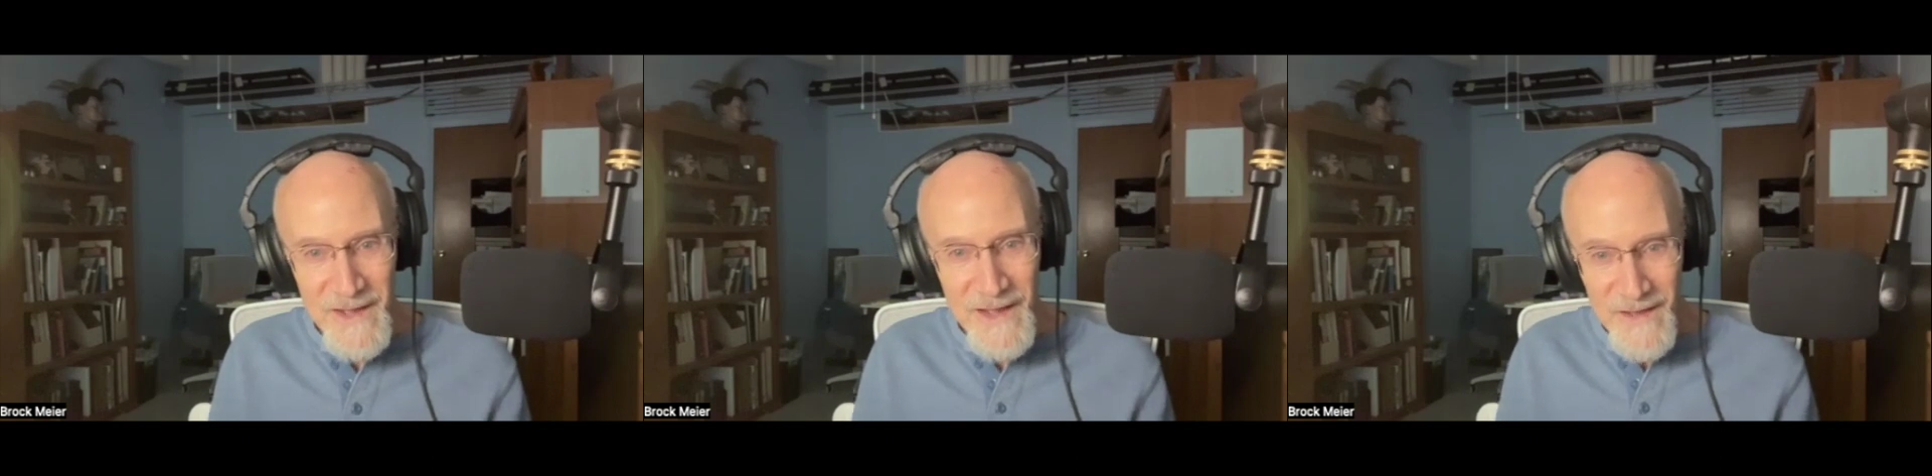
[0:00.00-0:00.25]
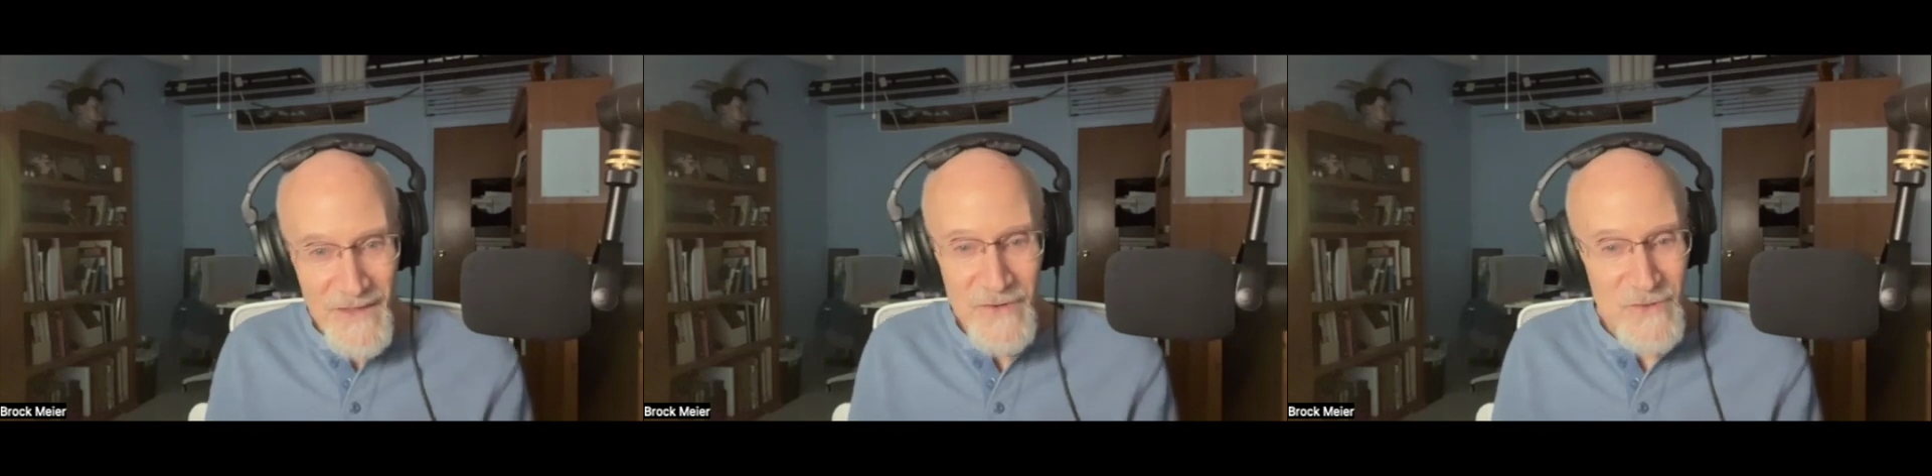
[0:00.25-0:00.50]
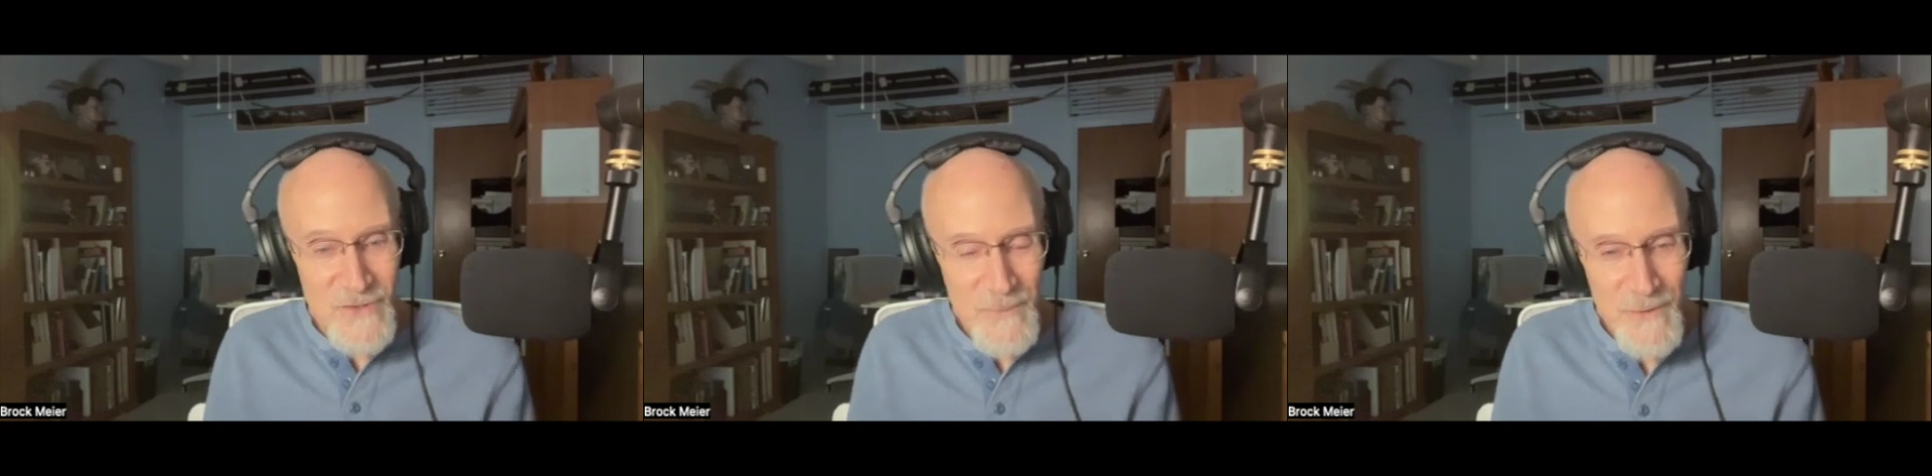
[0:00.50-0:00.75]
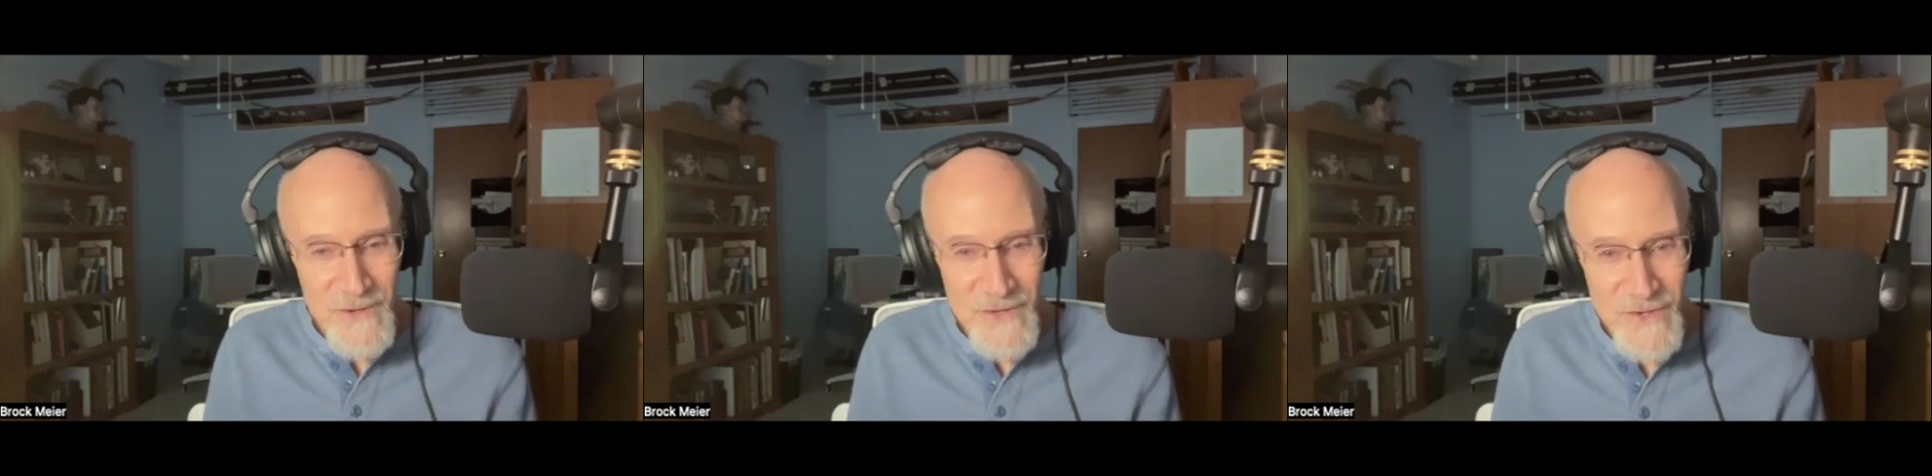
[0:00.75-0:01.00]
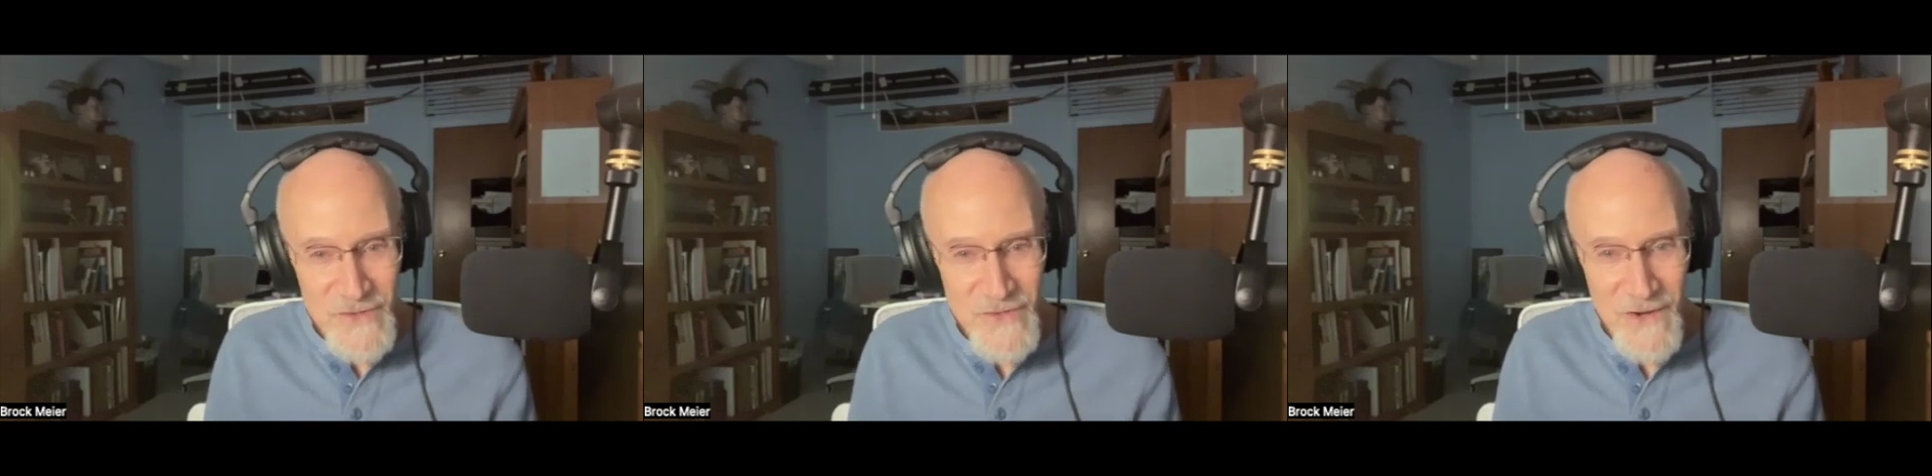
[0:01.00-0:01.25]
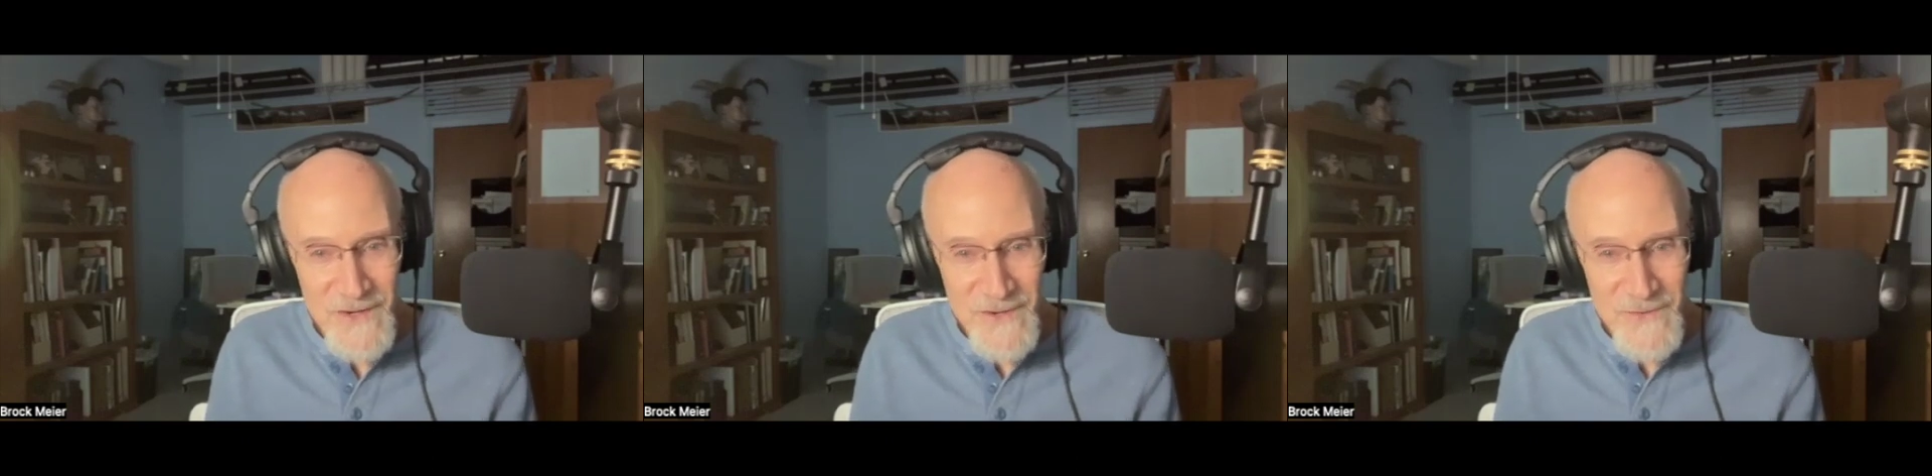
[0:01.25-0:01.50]
and that was a pretty
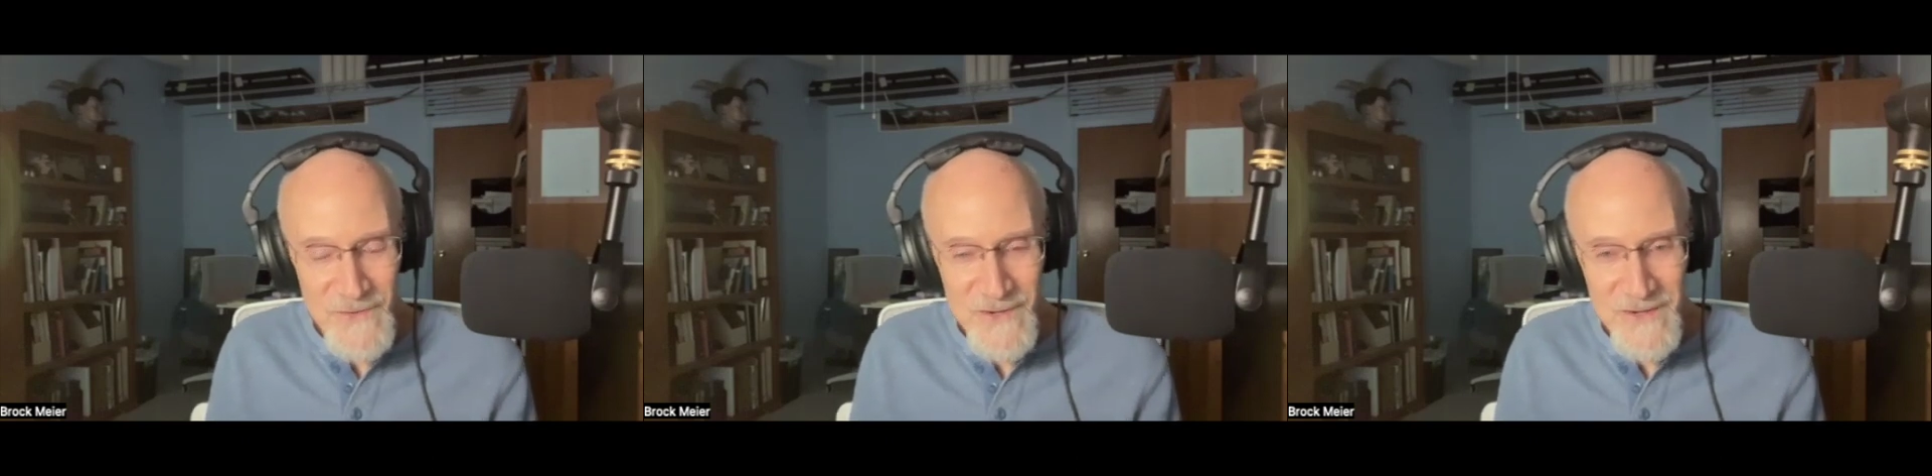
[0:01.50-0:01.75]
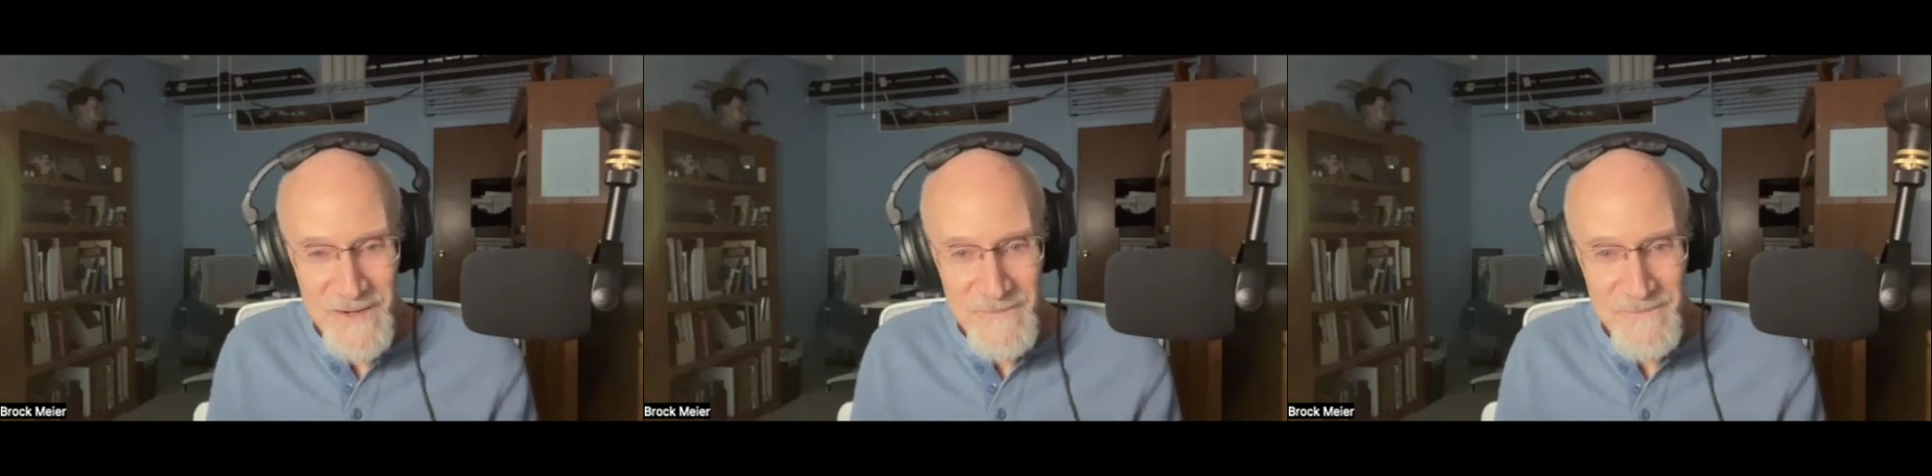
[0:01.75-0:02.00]
exciting thing.